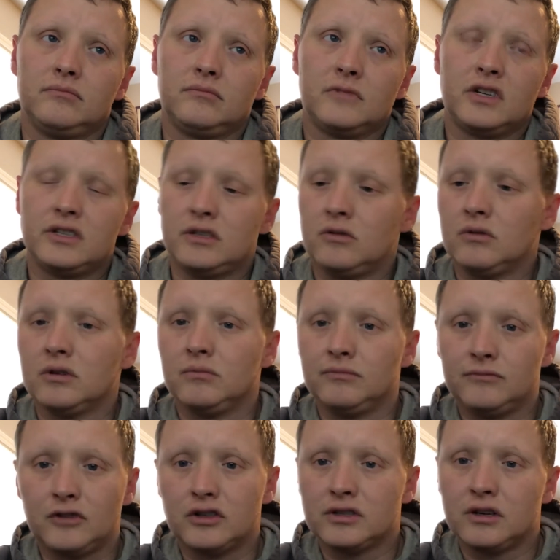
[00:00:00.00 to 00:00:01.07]
because you don't want
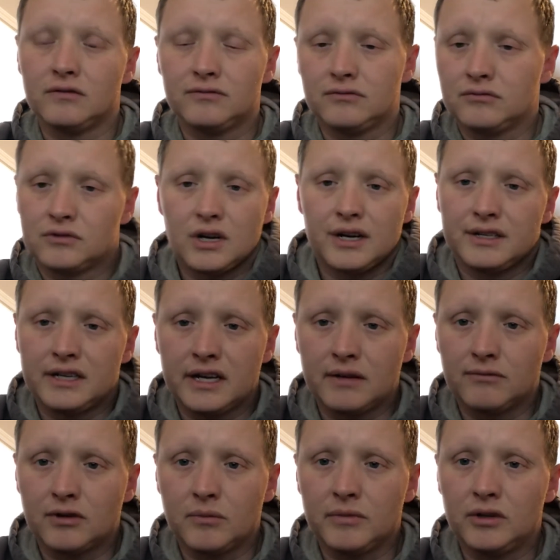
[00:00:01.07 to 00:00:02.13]
them, first off, try to take them
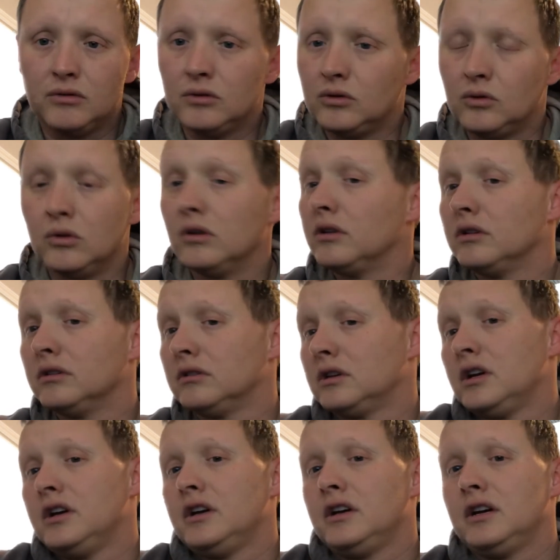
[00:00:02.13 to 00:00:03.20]
from you, or
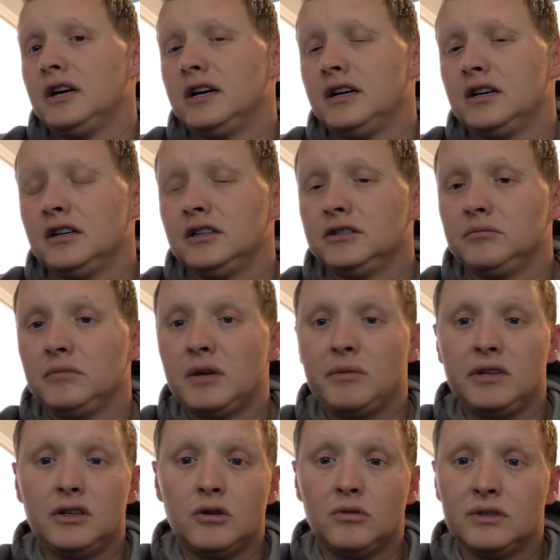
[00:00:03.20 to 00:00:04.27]

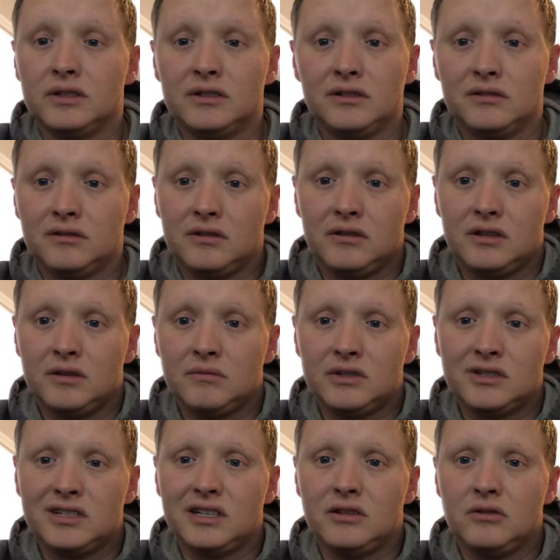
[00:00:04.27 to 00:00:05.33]
maybe you don't want them to
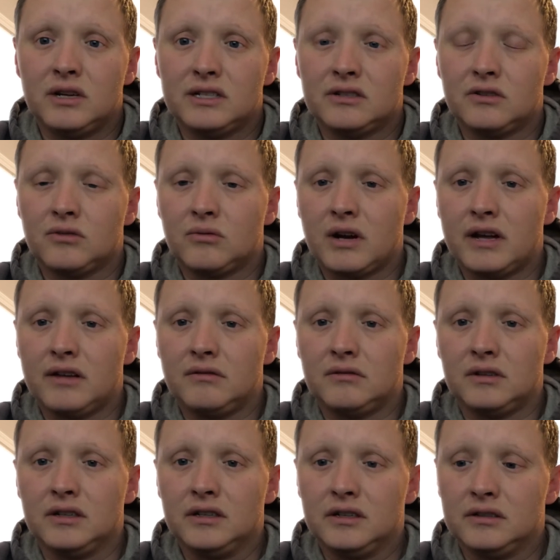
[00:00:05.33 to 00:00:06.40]
see you as a threat,
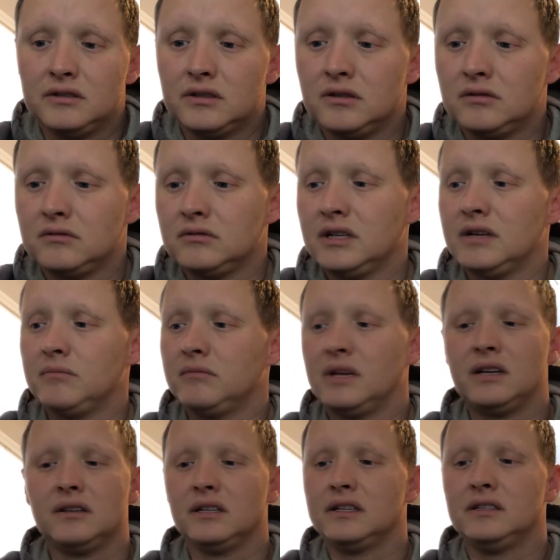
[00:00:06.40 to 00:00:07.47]
and then so that
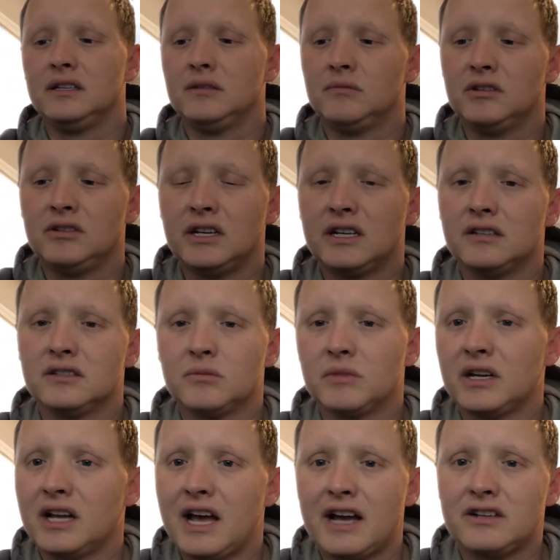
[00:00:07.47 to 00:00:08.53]
may lead them to taking some
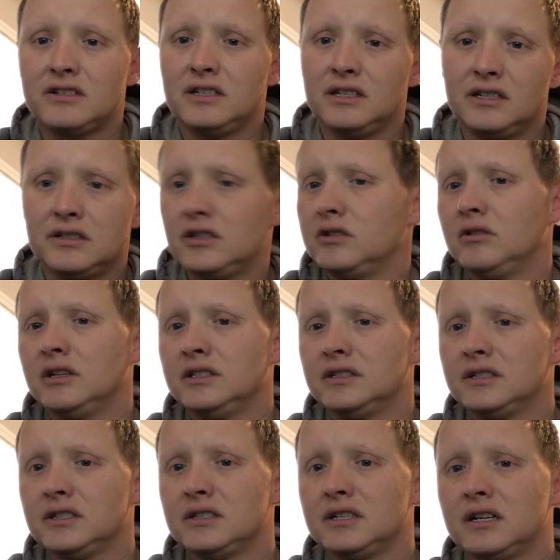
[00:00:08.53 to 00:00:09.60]
kind of action against you
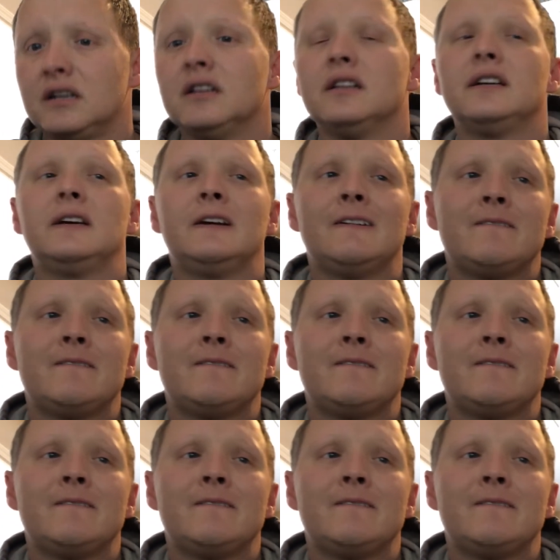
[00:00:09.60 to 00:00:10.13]
unnecessarily.